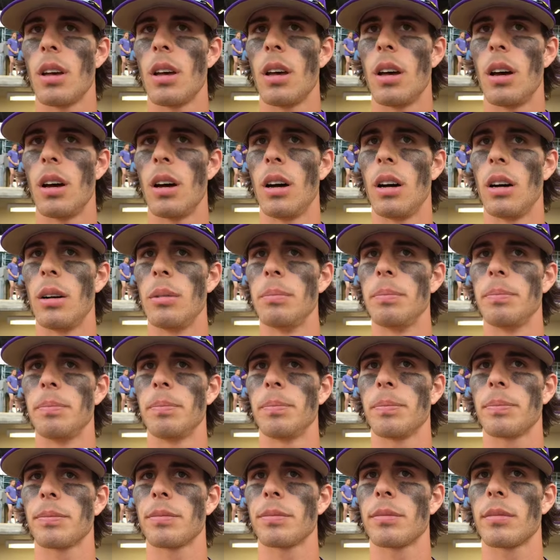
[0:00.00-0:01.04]

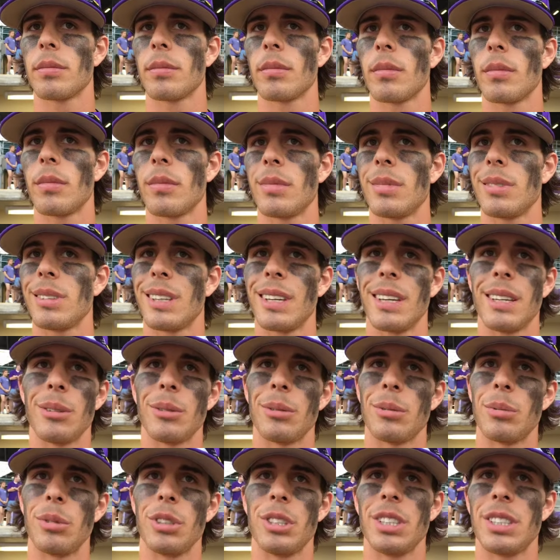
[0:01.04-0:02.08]
Again,
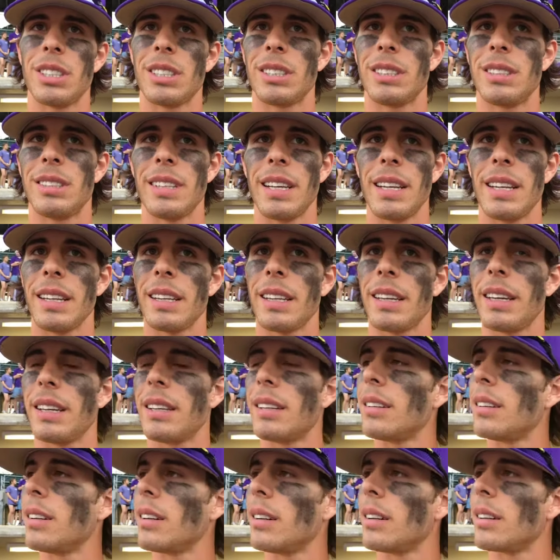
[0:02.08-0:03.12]
we just didn't get
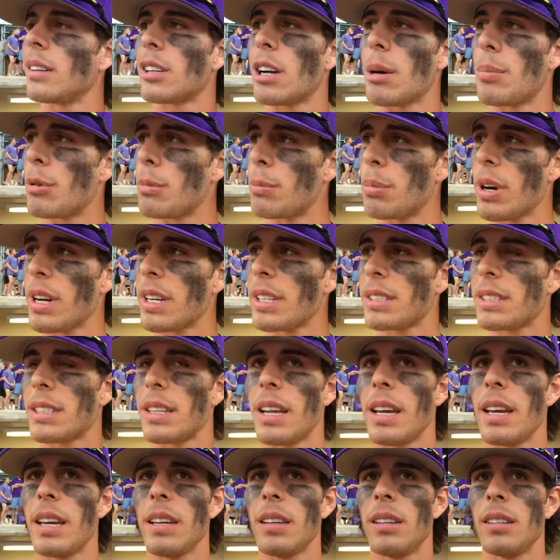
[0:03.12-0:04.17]
a couple breaks
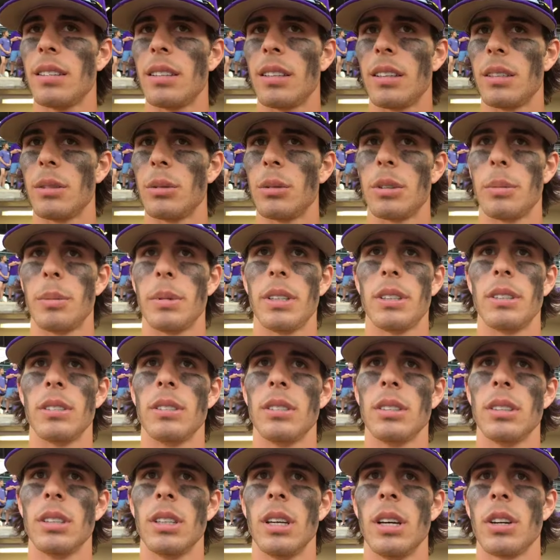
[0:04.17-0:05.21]
today, and it would have
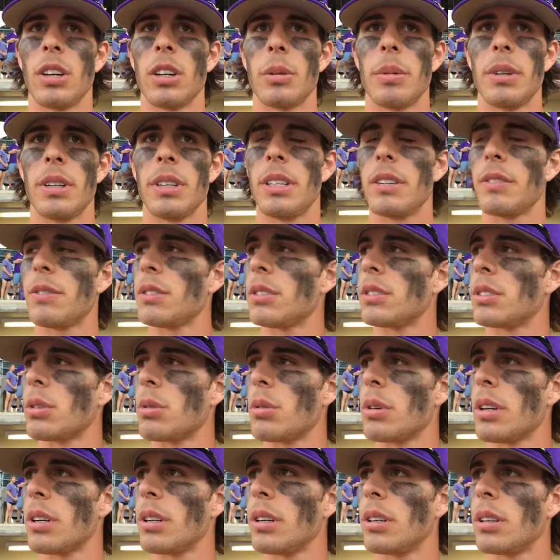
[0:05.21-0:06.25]
been a different
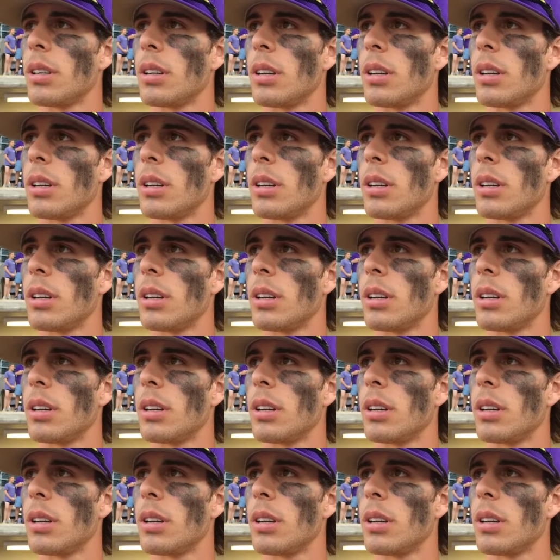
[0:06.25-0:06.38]
story.